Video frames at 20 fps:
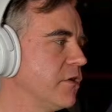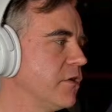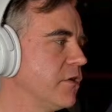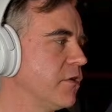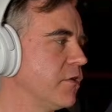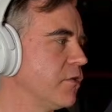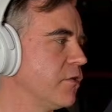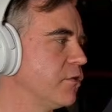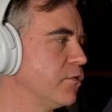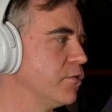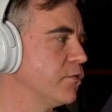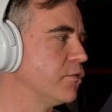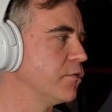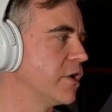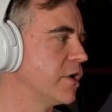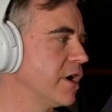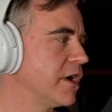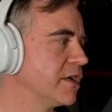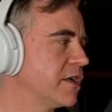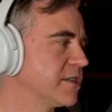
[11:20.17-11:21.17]

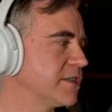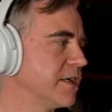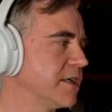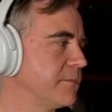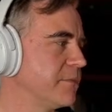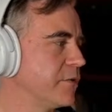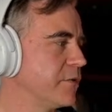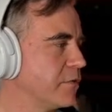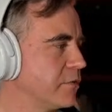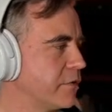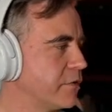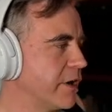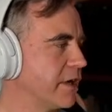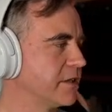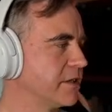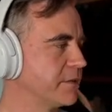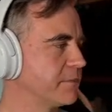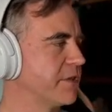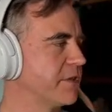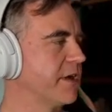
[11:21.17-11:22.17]
Aurangzeb.
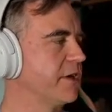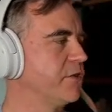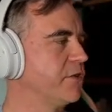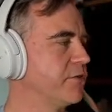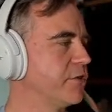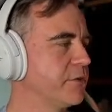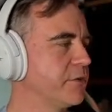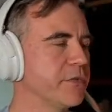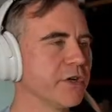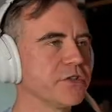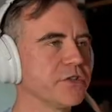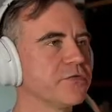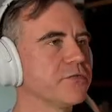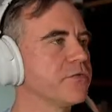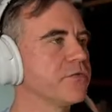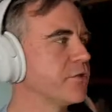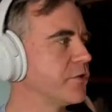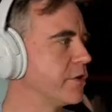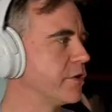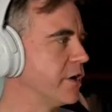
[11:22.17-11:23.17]
Thank you very much
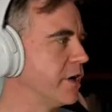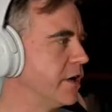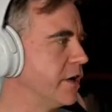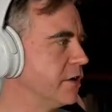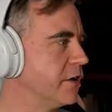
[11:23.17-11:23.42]
for